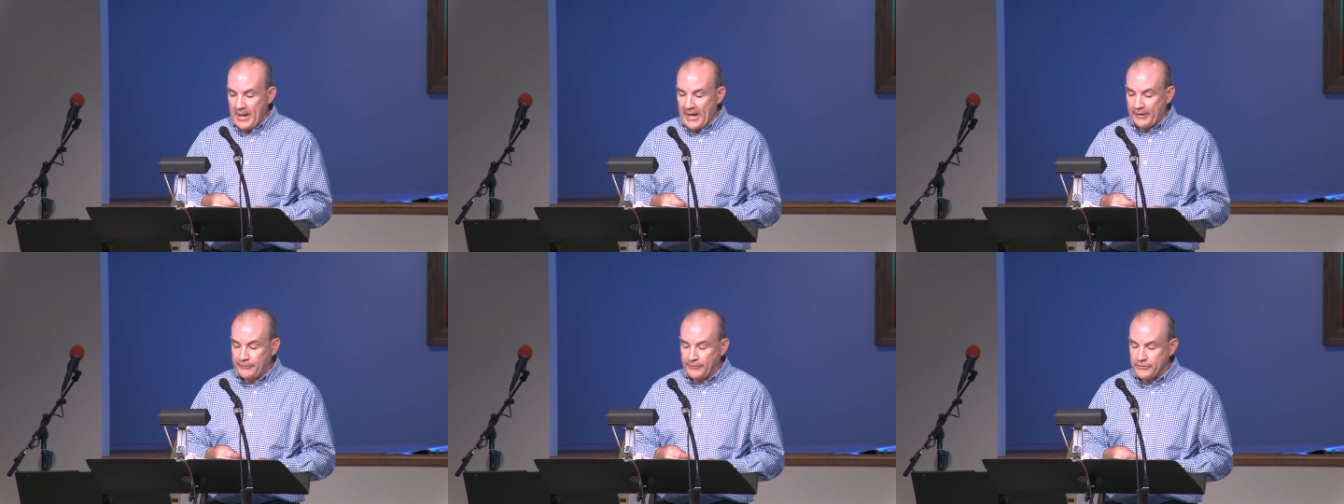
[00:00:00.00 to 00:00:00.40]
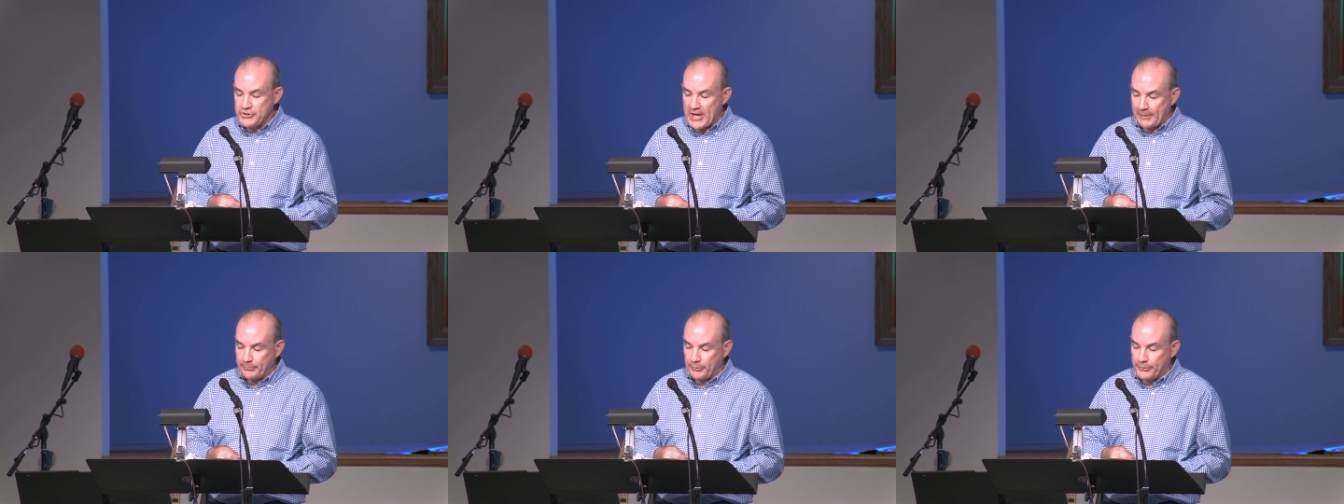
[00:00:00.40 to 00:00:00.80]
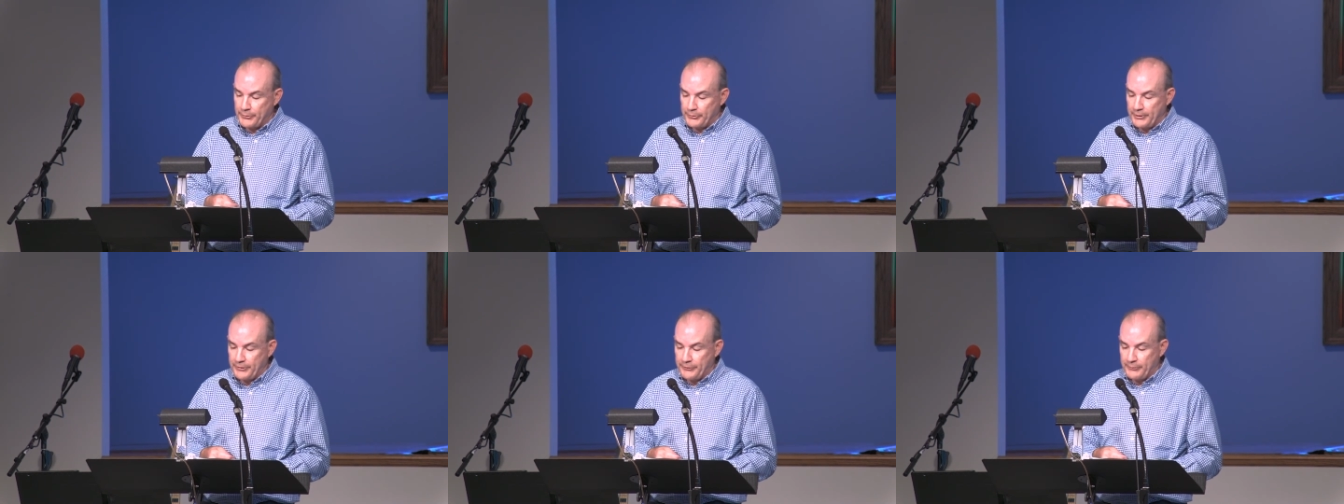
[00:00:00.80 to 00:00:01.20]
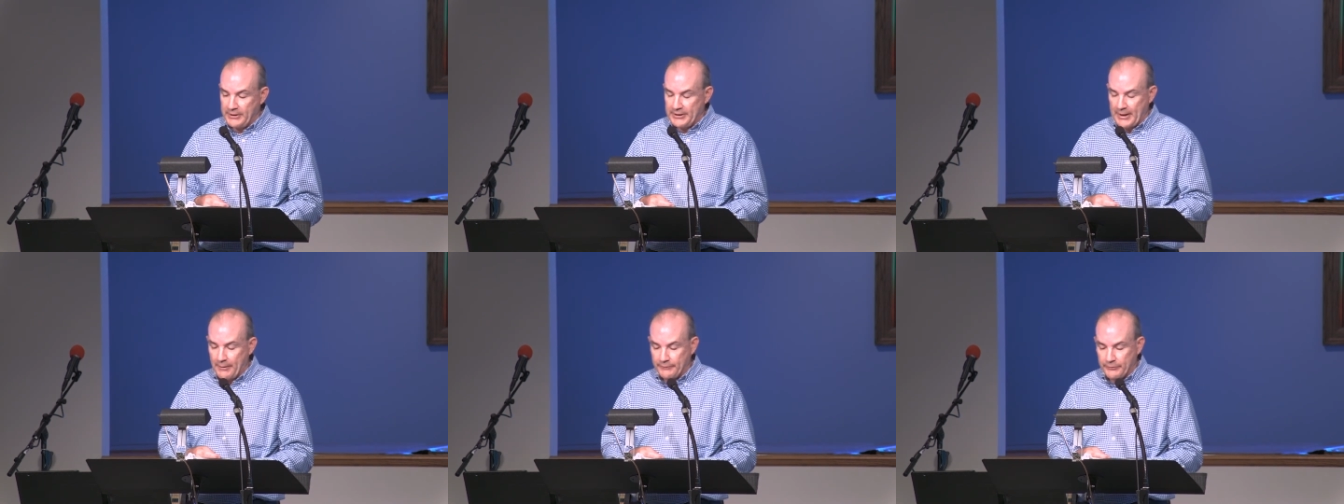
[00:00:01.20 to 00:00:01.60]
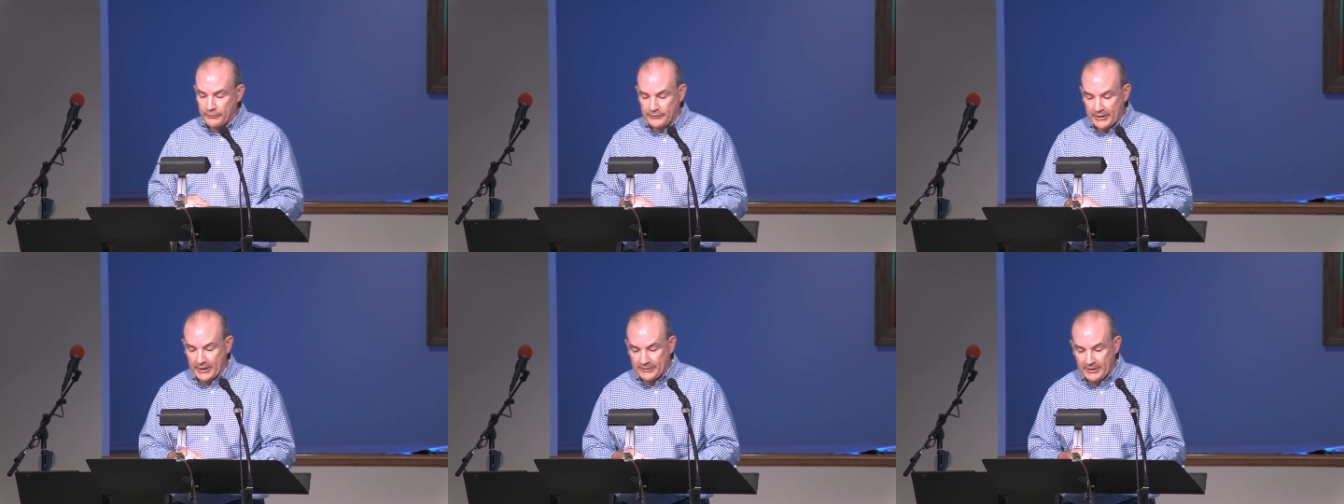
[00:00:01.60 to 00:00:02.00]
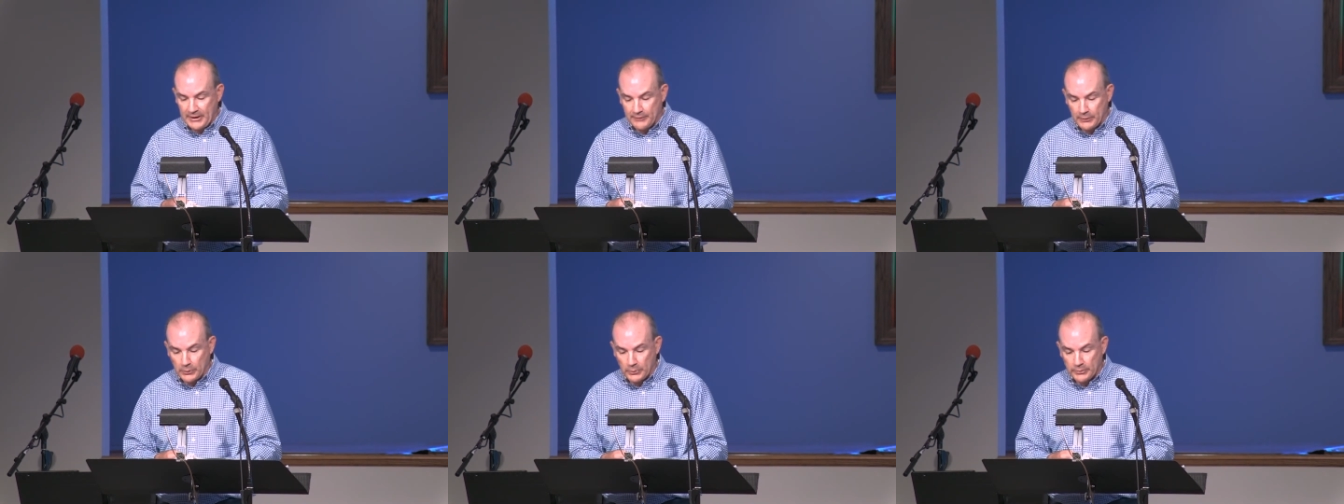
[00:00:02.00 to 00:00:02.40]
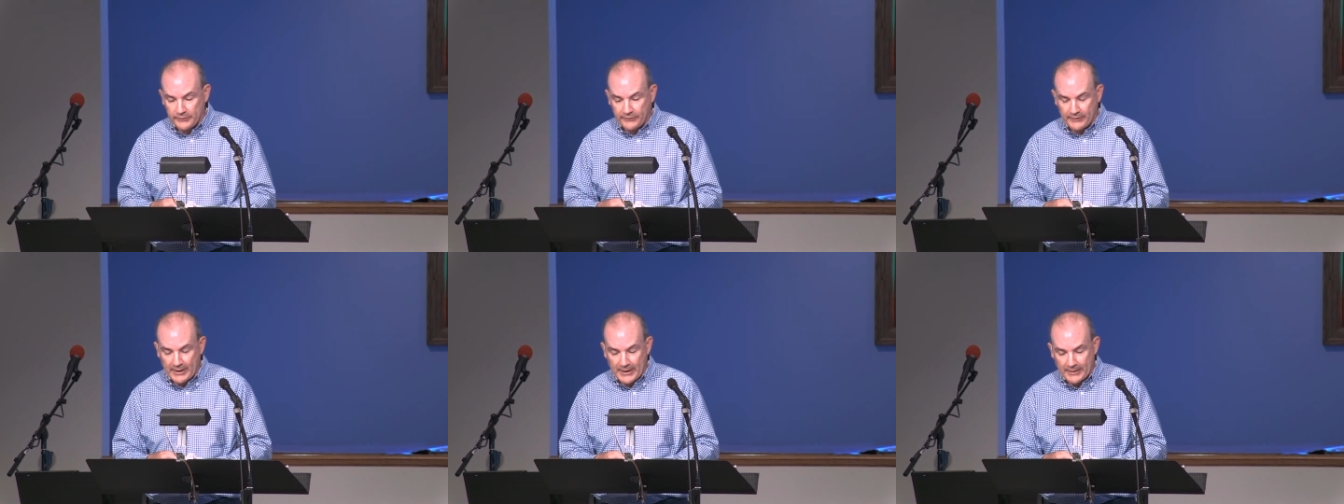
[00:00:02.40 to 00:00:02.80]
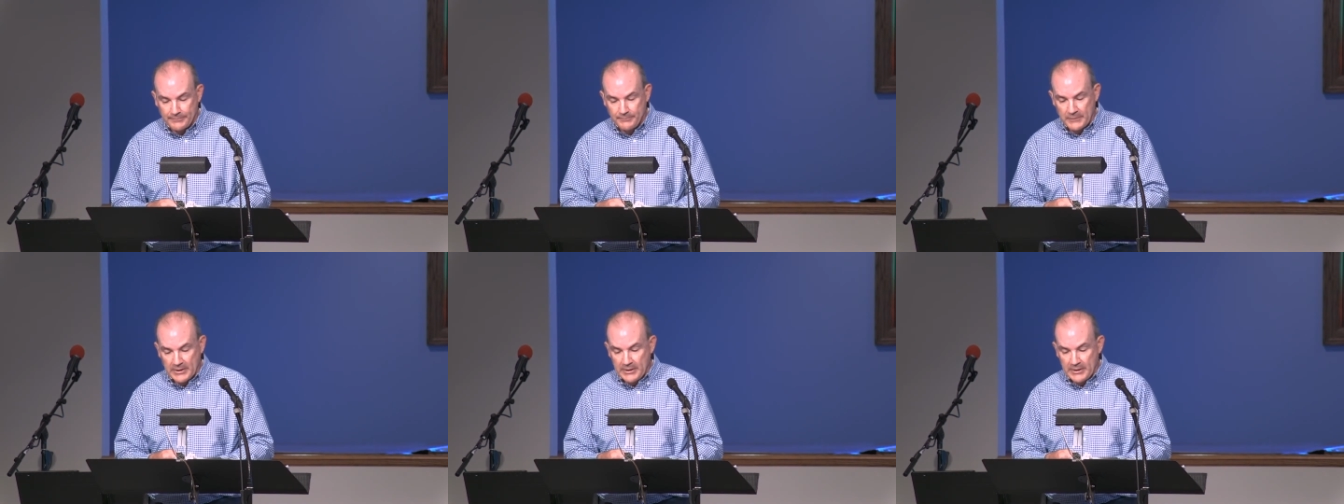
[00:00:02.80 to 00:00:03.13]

Exodus chapter 33, now in verse 19, the Lord said,